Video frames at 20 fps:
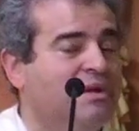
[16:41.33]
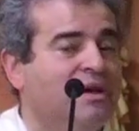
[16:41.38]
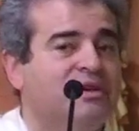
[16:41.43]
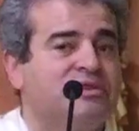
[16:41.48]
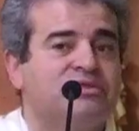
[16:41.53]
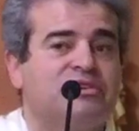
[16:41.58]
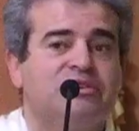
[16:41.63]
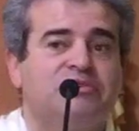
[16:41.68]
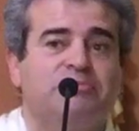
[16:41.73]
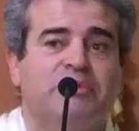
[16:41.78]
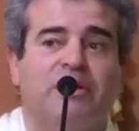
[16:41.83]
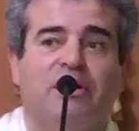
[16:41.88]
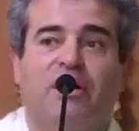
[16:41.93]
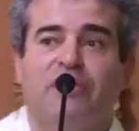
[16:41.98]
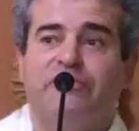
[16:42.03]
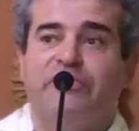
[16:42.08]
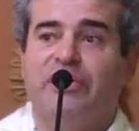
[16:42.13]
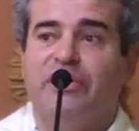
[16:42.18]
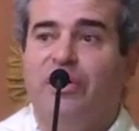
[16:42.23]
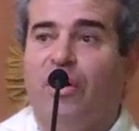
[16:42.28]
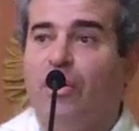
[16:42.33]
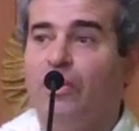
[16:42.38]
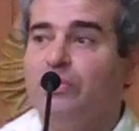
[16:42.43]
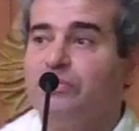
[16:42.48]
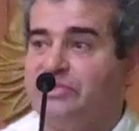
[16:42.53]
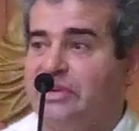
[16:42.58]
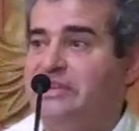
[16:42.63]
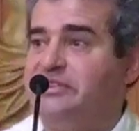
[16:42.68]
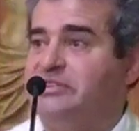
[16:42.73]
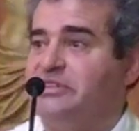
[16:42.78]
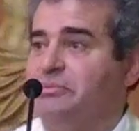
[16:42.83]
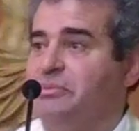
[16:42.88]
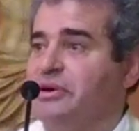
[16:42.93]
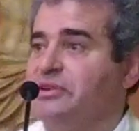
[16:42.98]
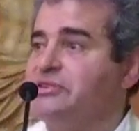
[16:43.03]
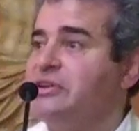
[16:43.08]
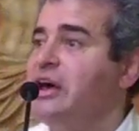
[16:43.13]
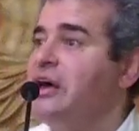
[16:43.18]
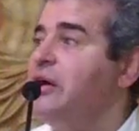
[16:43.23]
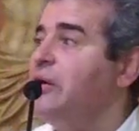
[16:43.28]
excuse me, of the Old
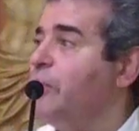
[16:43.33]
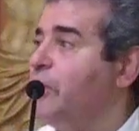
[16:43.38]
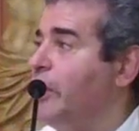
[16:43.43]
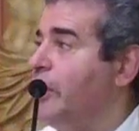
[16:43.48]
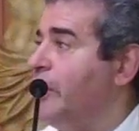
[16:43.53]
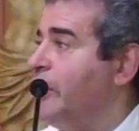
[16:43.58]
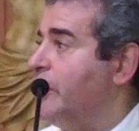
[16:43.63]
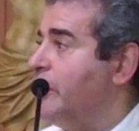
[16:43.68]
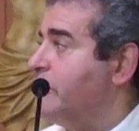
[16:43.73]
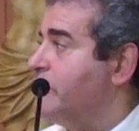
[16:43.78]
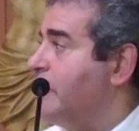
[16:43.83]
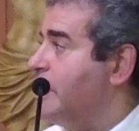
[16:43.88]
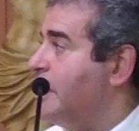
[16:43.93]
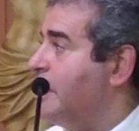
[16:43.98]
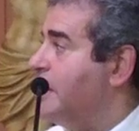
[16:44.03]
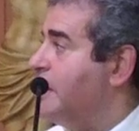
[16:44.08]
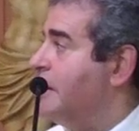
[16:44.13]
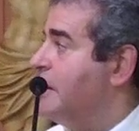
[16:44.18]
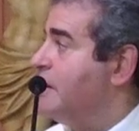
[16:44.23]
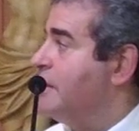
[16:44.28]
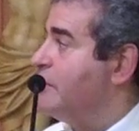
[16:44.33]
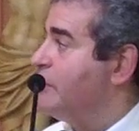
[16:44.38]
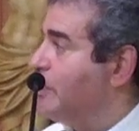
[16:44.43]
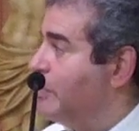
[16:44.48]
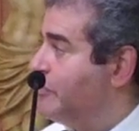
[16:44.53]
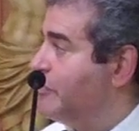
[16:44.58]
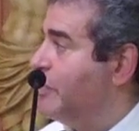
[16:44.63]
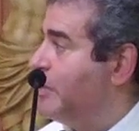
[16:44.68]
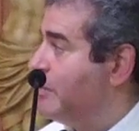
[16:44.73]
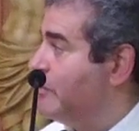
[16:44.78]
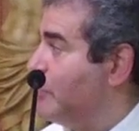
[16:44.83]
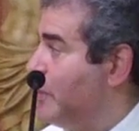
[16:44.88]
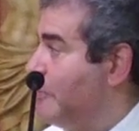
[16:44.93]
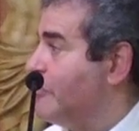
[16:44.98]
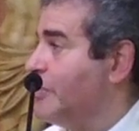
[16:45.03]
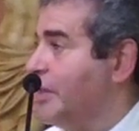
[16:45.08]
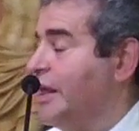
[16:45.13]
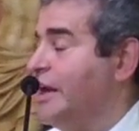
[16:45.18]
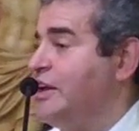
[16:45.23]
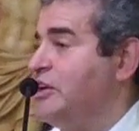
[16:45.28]
Testament were the
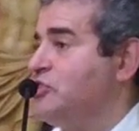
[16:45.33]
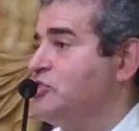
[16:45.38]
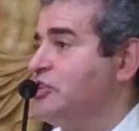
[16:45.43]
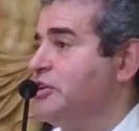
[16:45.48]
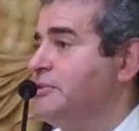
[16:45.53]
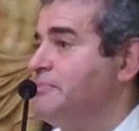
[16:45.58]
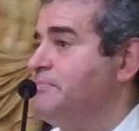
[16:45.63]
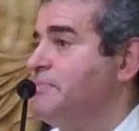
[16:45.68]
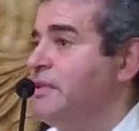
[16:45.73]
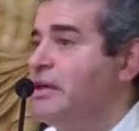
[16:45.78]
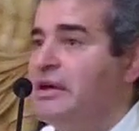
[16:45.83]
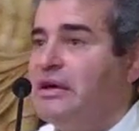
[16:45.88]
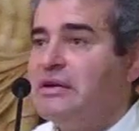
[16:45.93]
revelation.